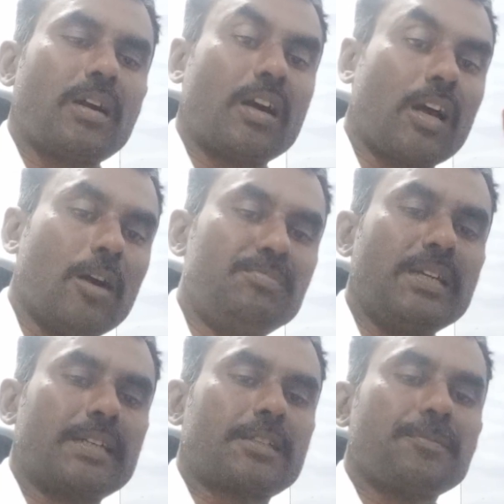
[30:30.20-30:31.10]
or
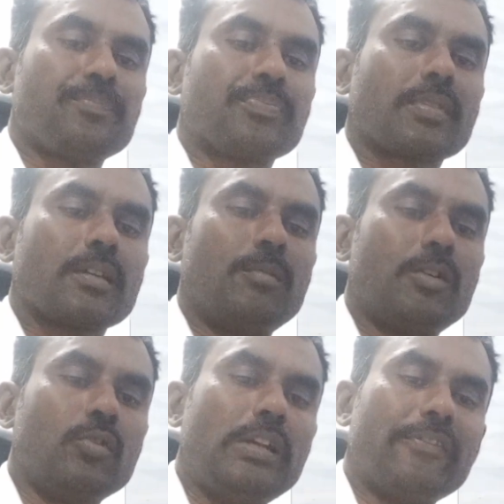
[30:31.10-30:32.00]
object.
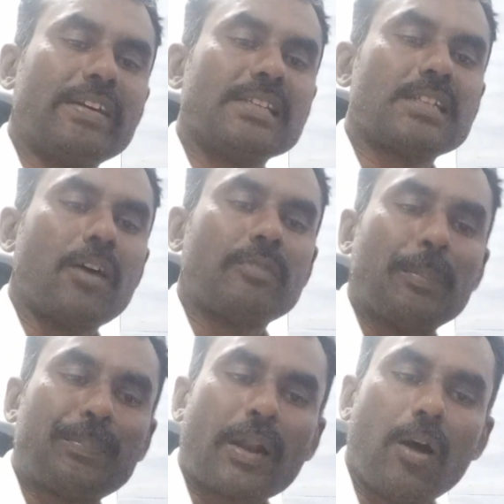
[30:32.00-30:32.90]
Number two, definition of
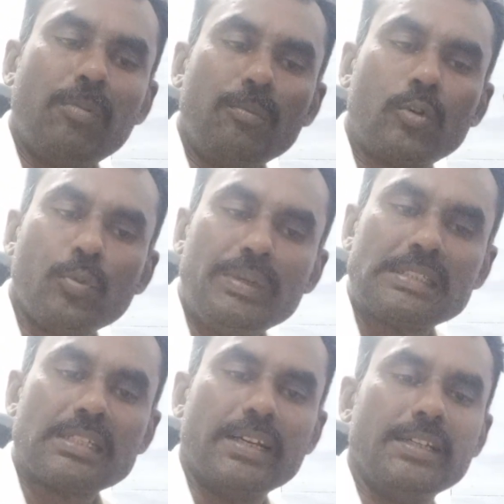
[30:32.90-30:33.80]
the problem to be
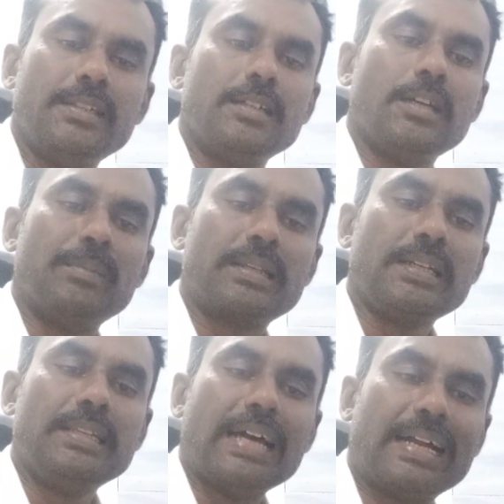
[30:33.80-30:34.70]
studied. Number
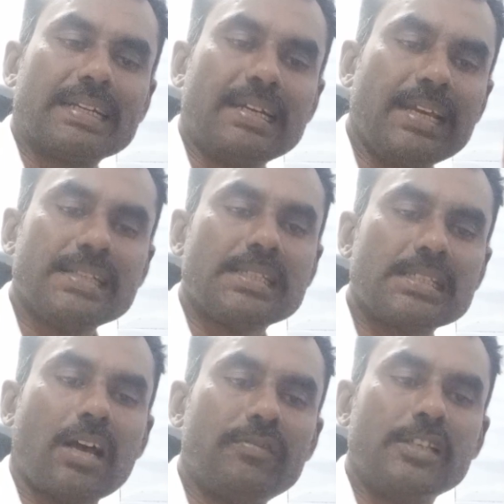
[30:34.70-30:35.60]
three, the
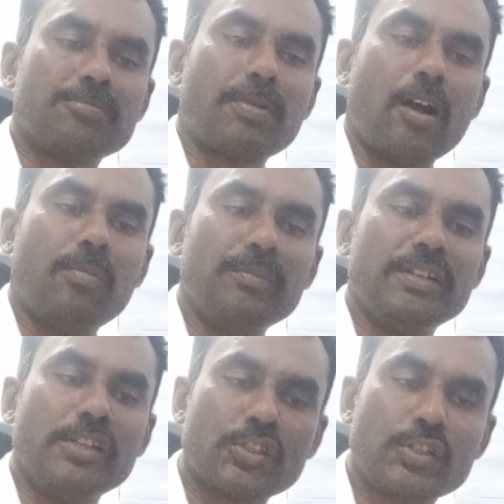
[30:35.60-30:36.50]
analysis of this problem
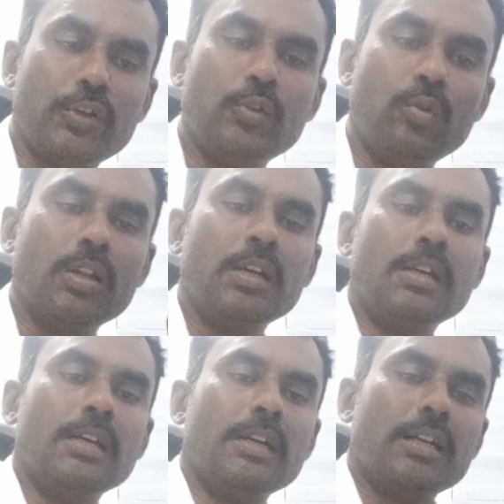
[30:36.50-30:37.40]
in a schedule.
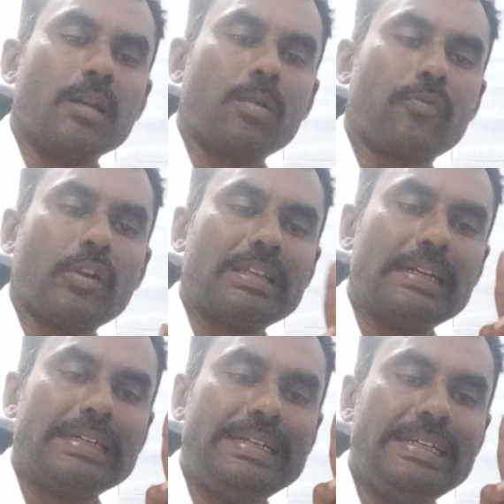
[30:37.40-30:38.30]
Number four,
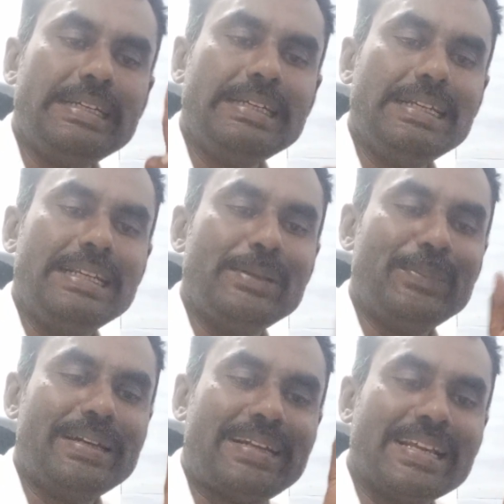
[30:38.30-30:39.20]
the
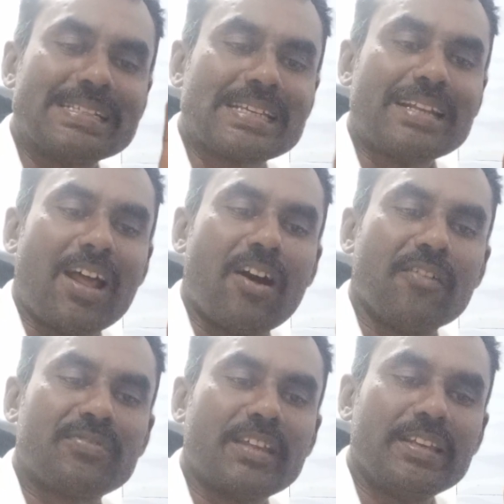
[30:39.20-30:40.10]
delimitation
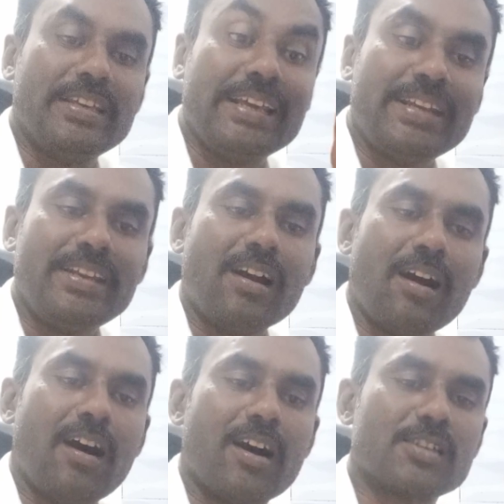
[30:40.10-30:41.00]
of the
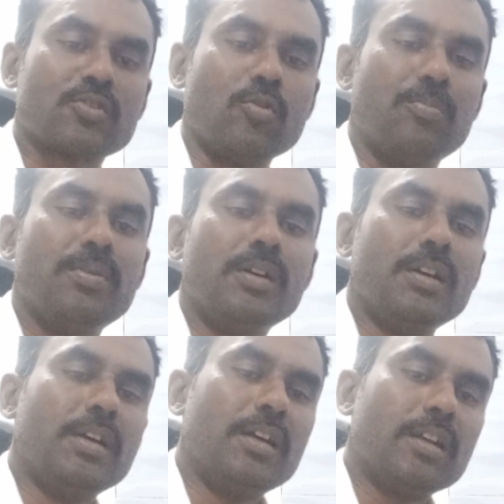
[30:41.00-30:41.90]
area or scope.
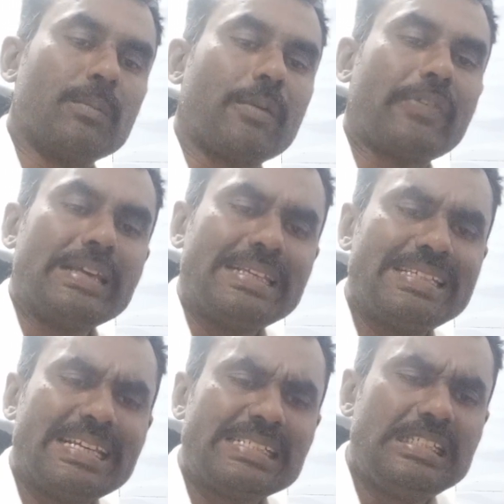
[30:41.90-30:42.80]
Number five,
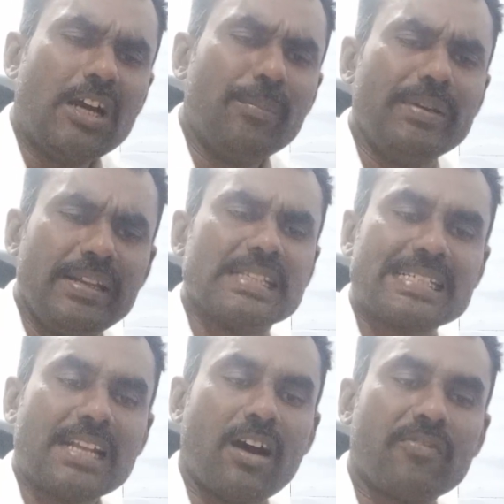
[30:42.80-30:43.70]

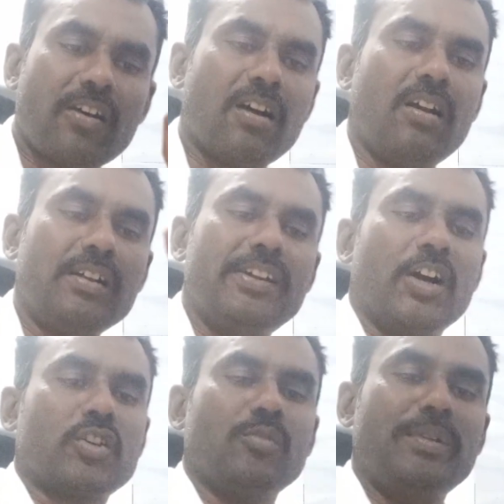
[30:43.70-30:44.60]
examination of all
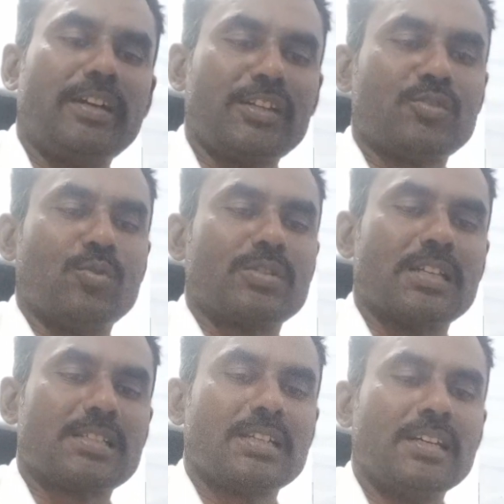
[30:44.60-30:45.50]
documentary
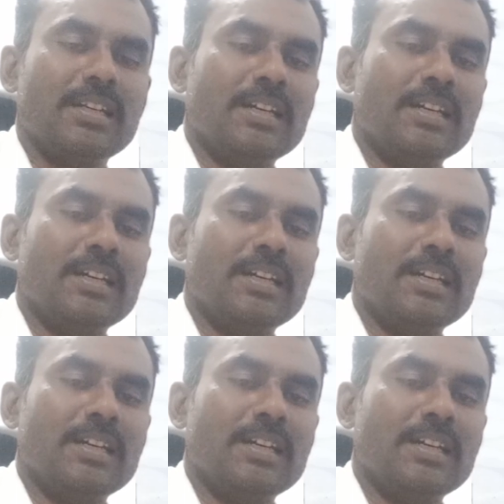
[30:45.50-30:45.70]
sources.